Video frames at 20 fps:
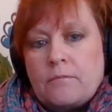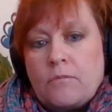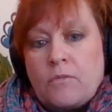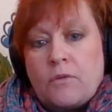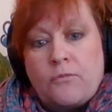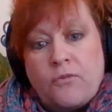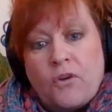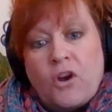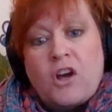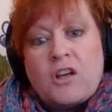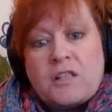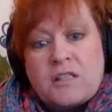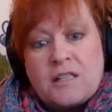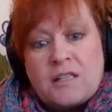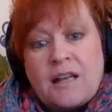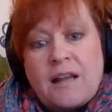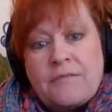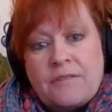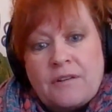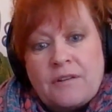the first
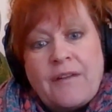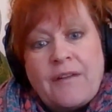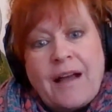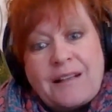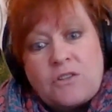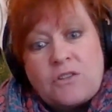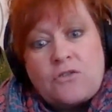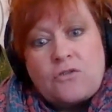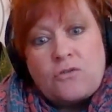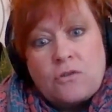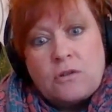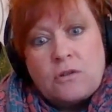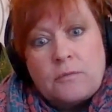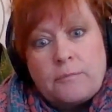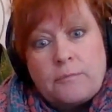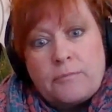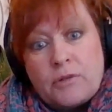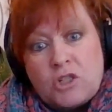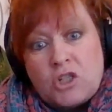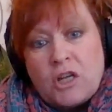level of astral
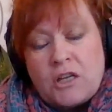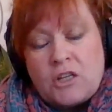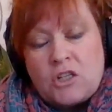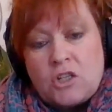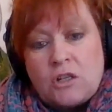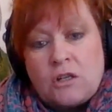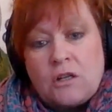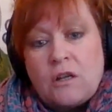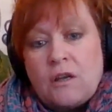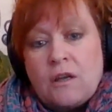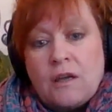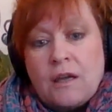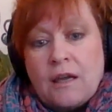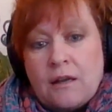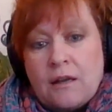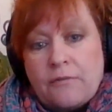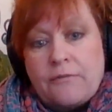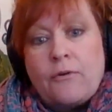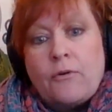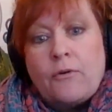projection
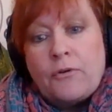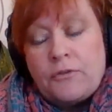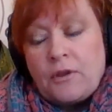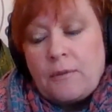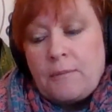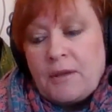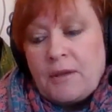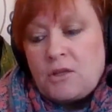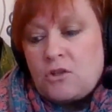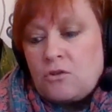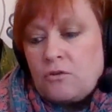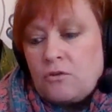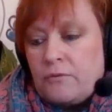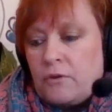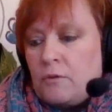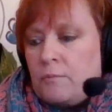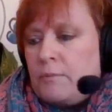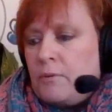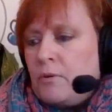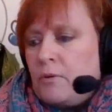in a fourth dimensional
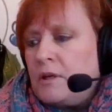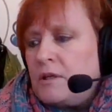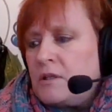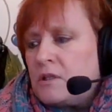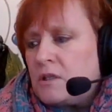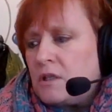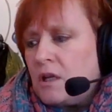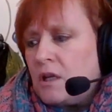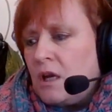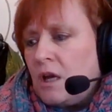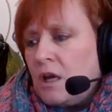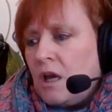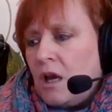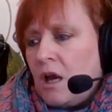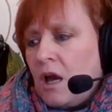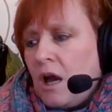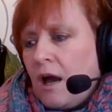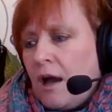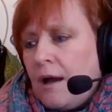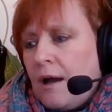viewpoint.
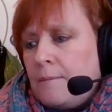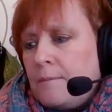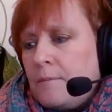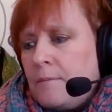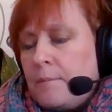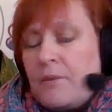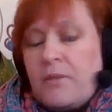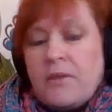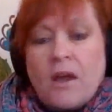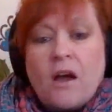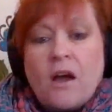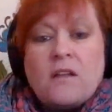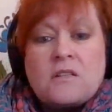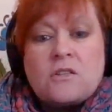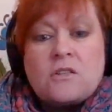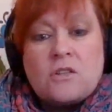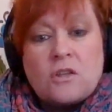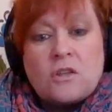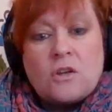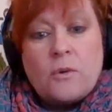But the
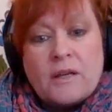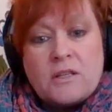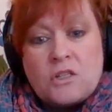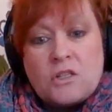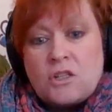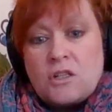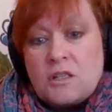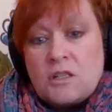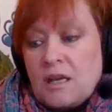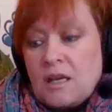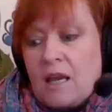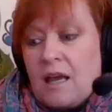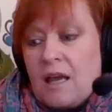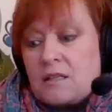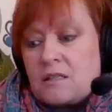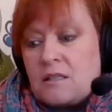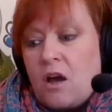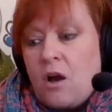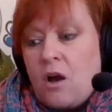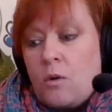answer to the question is
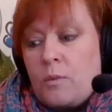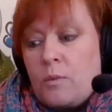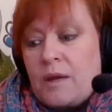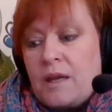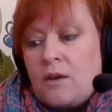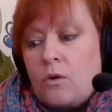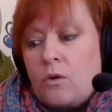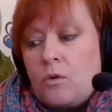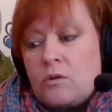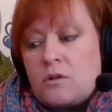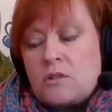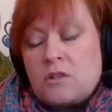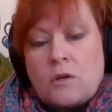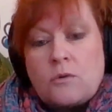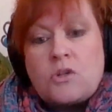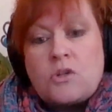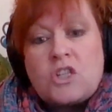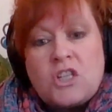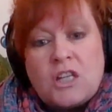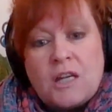yes. Are we also
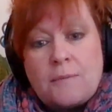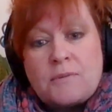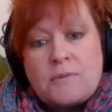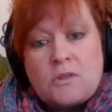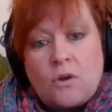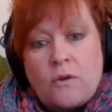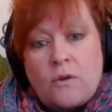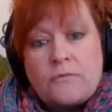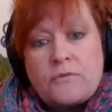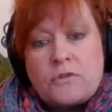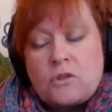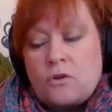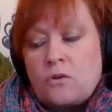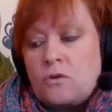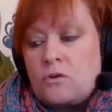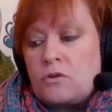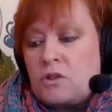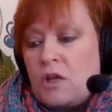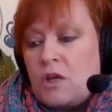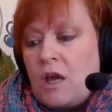ships of
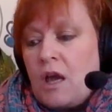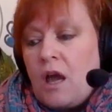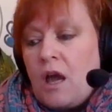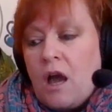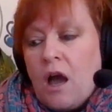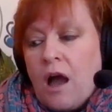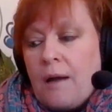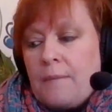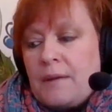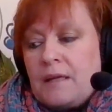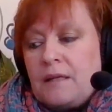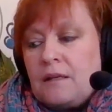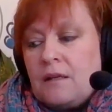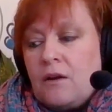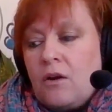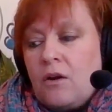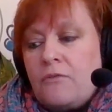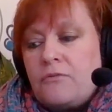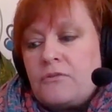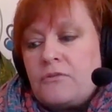sorts? I mean,
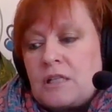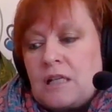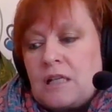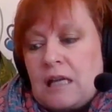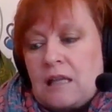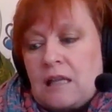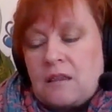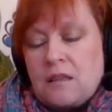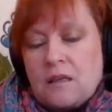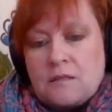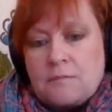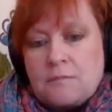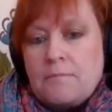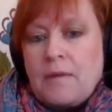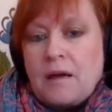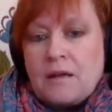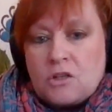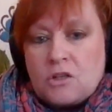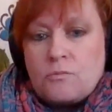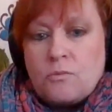obviously, there's
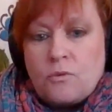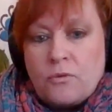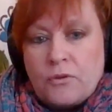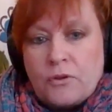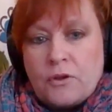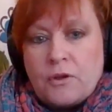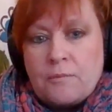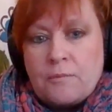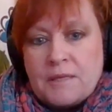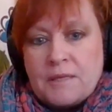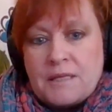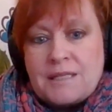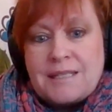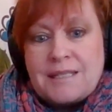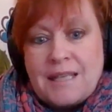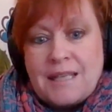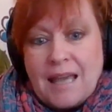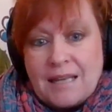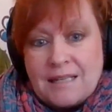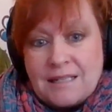much more that can be
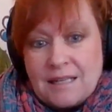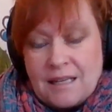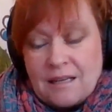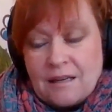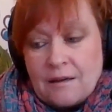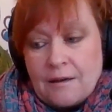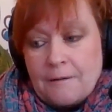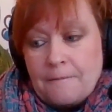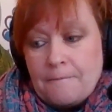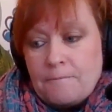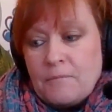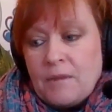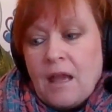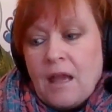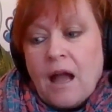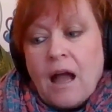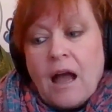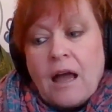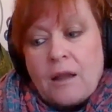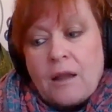said here.
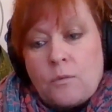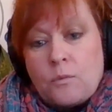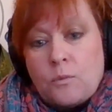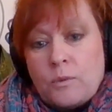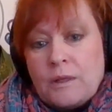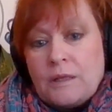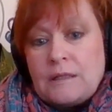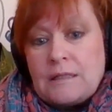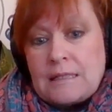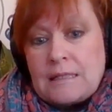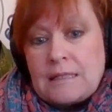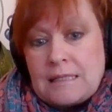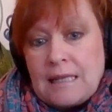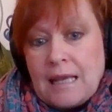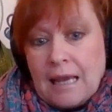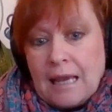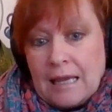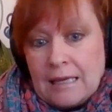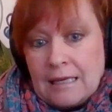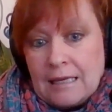And I will
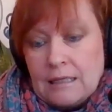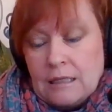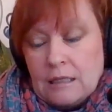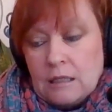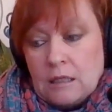say